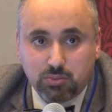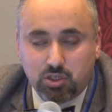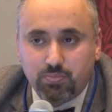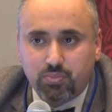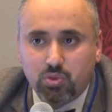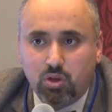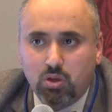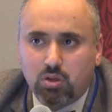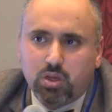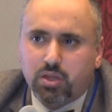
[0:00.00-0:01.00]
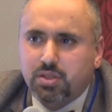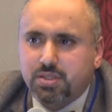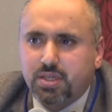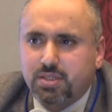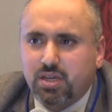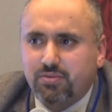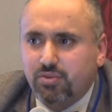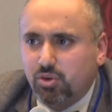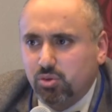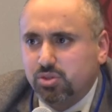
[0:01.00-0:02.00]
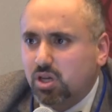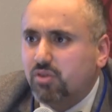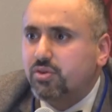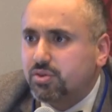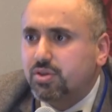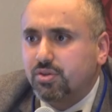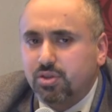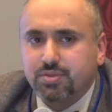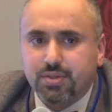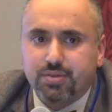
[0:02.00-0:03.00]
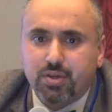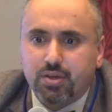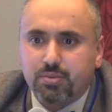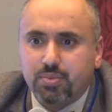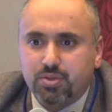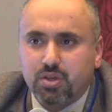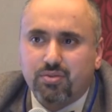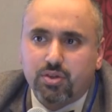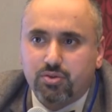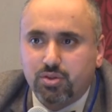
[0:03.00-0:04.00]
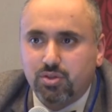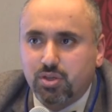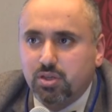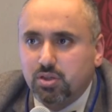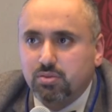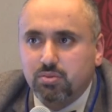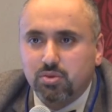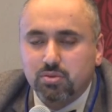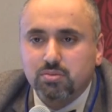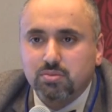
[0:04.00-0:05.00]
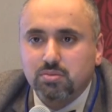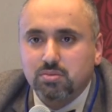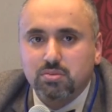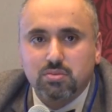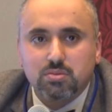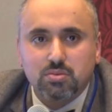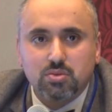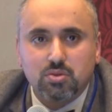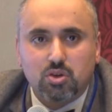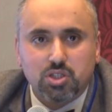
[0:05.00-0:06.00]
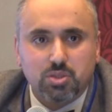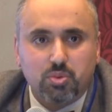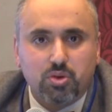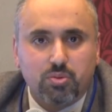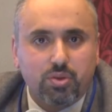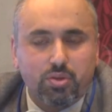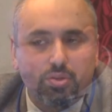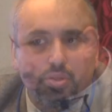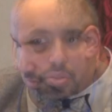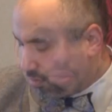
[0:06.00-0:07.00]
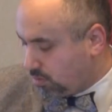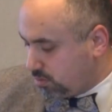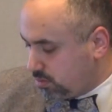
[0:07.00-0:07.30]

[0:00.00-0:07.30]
Yeah. Yeah, the states have their own sovereignty and things like that. But, yeah, federally, you can't, you know, cross the border with it and things like that.